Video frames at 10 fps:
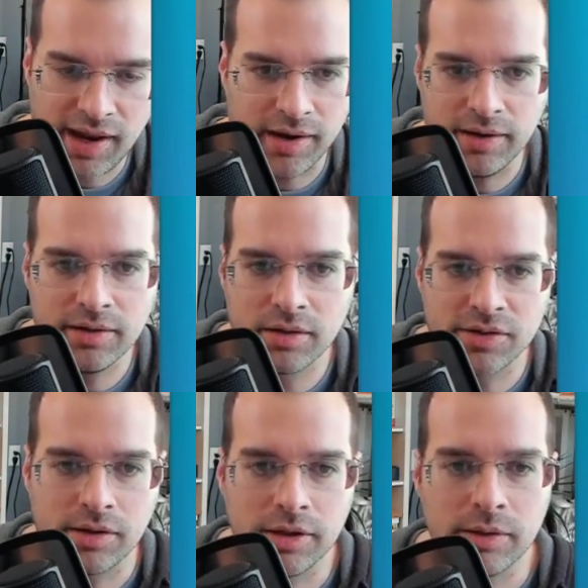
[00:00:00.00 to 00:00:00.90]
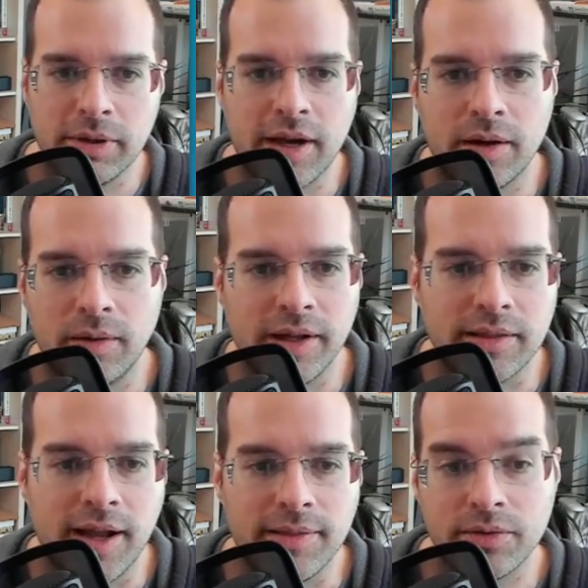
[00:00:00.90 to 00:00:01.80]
I don't know. It looks ugly to me. I don't like that.